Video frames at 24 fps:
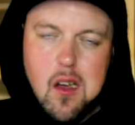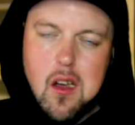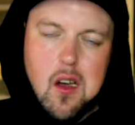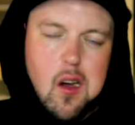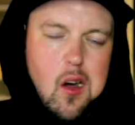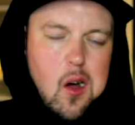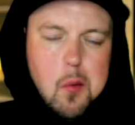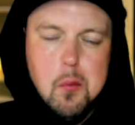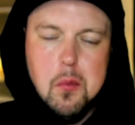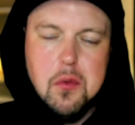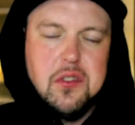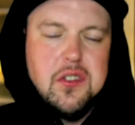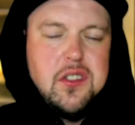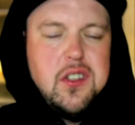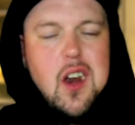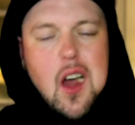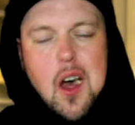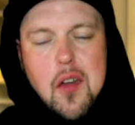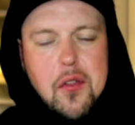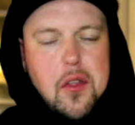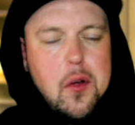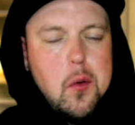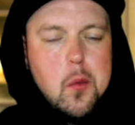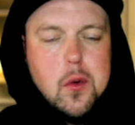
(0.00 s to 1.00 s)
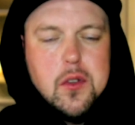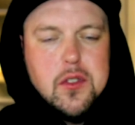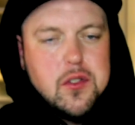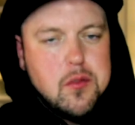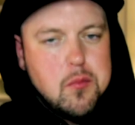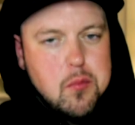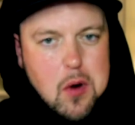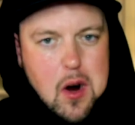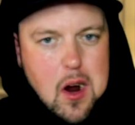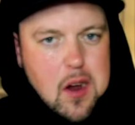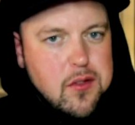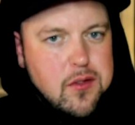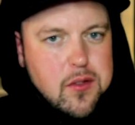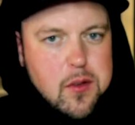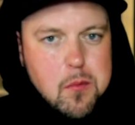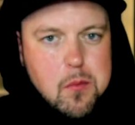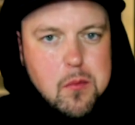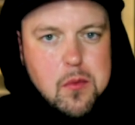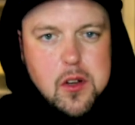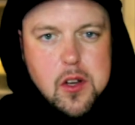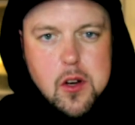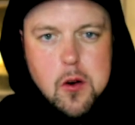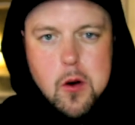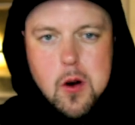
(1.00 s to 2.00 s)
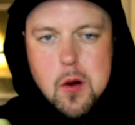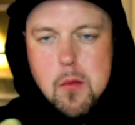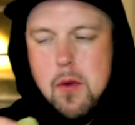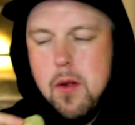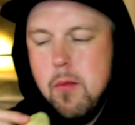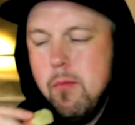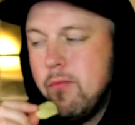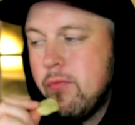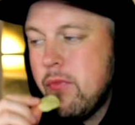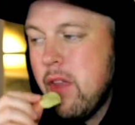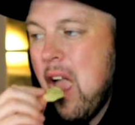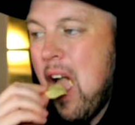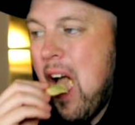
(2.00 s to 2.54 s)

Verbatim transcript: almost nothing would surprise them. You know what I mean?